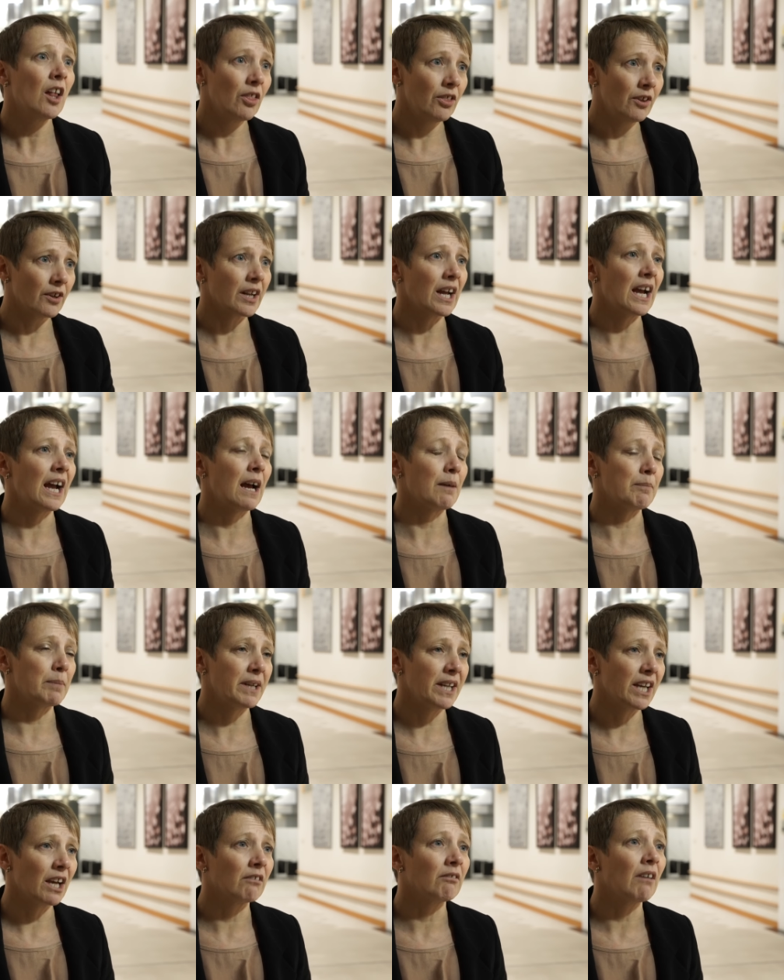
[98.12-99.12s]
that are
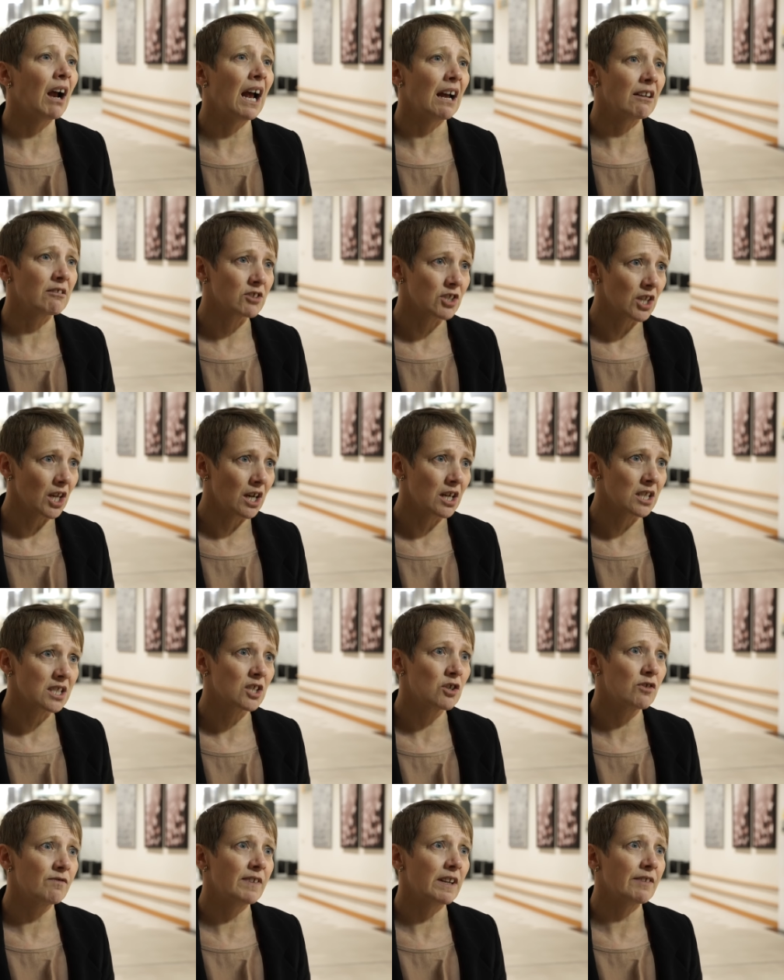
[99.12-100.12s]
happening around
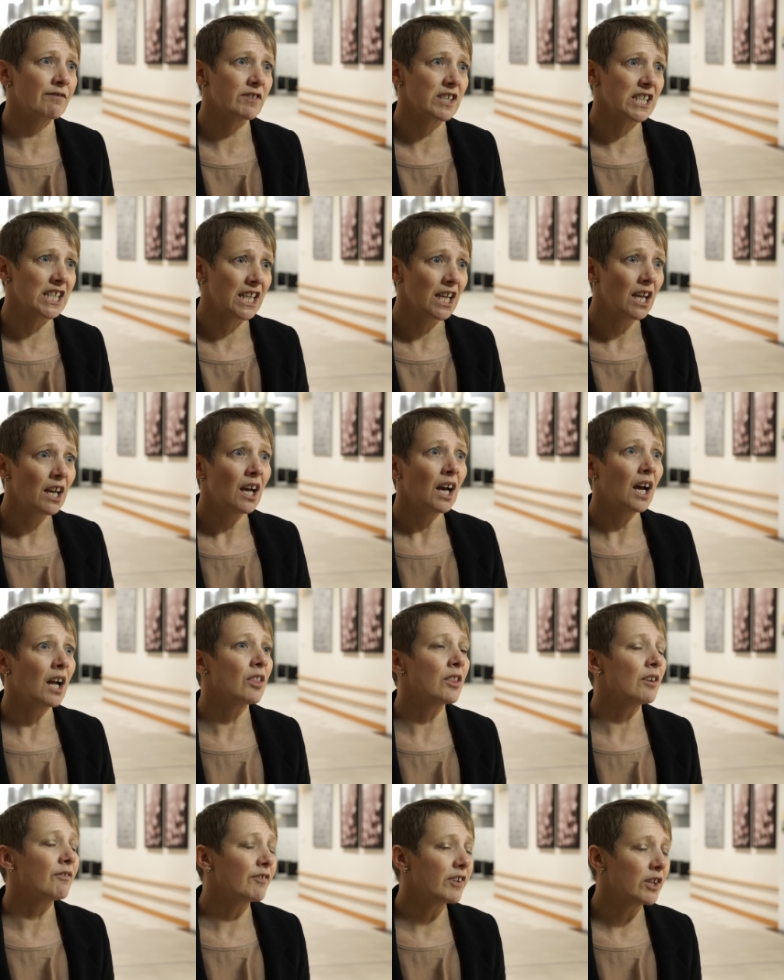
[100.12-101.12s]
Article 50
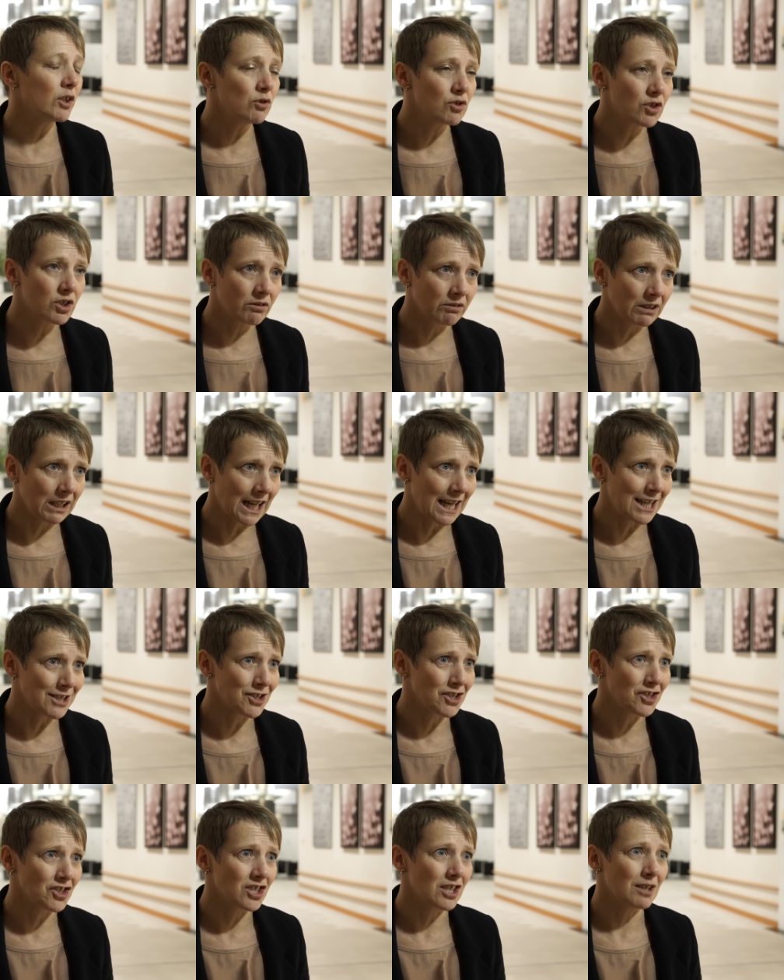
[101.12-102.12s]
and the future
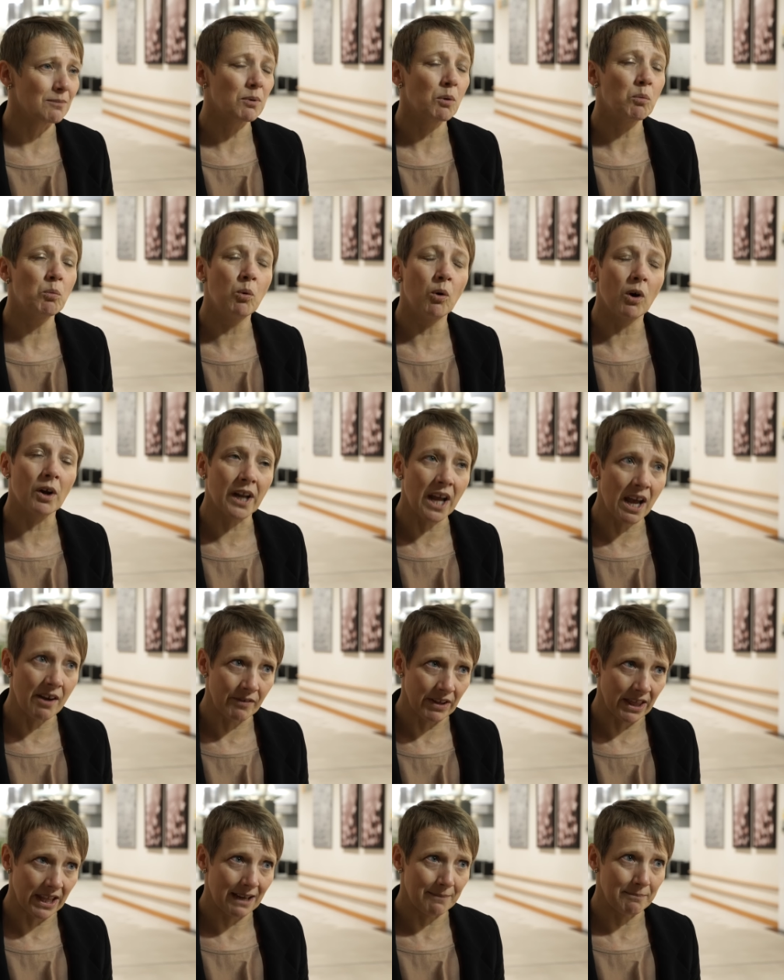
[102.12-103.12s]
relationship,
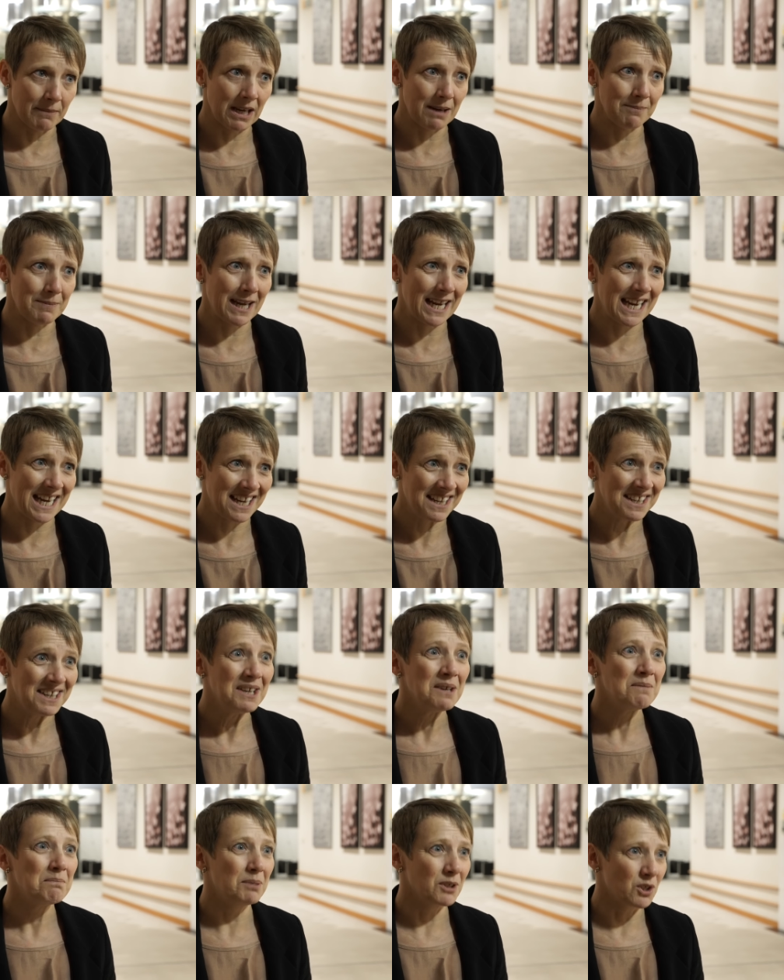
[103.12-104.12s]
whatever that may be,
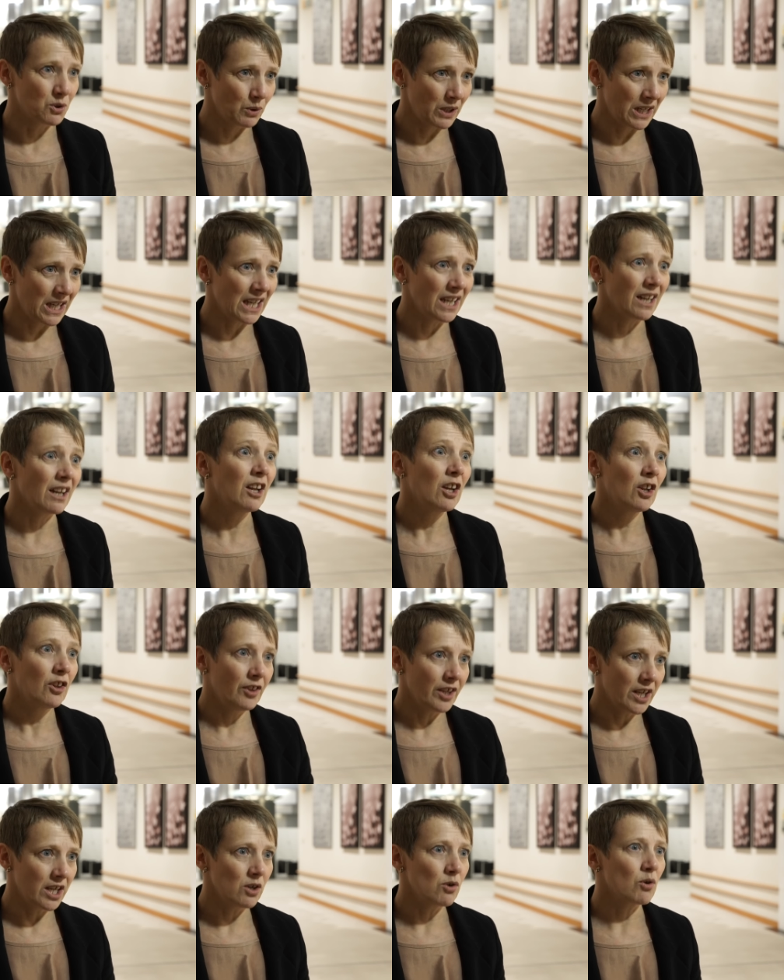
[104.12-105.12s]
between
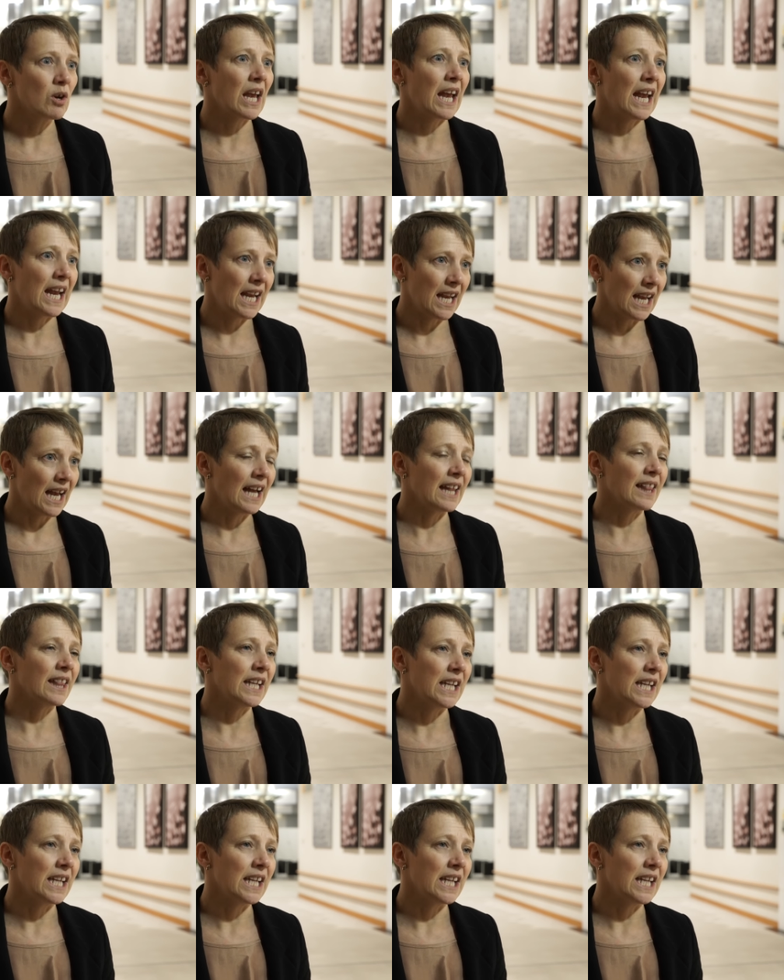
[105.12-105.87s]
the UK and the